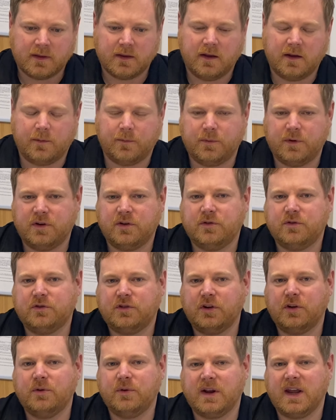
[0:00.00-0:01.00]
And we
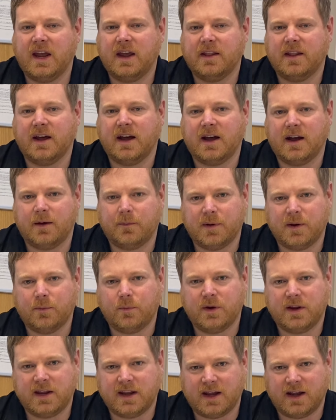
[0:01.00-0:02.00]
do get that. I mean,
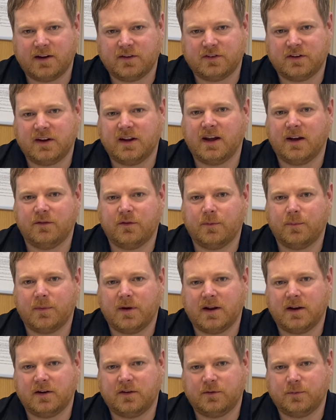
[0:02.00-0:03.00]
we actually have a
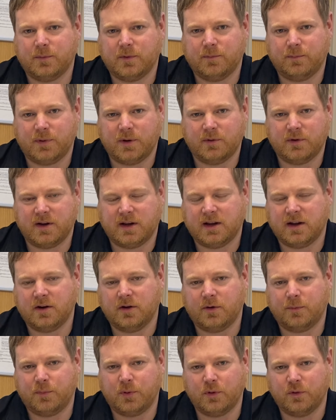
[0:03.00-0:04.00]
management building in
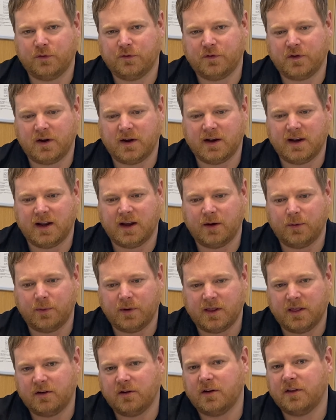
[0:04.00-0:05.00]
our portfolio
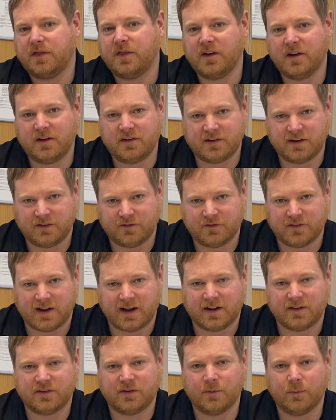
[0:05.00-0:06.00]
where there are 30
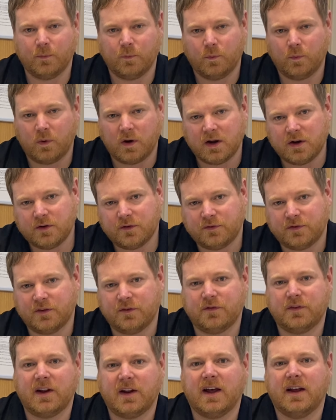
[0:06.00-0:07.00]
flats, and one of the
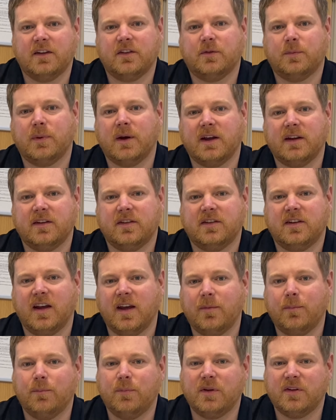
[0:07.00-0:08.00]
flats pays
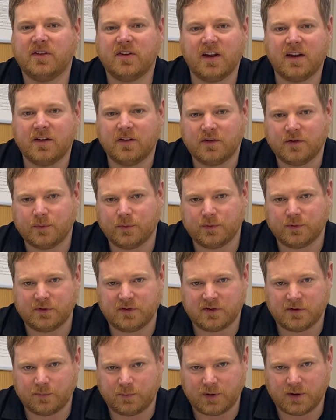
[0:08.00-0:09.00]
10% towards
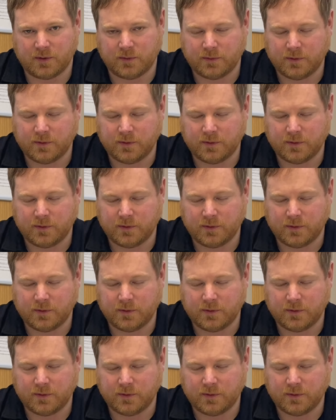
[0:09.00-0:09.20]
the bill.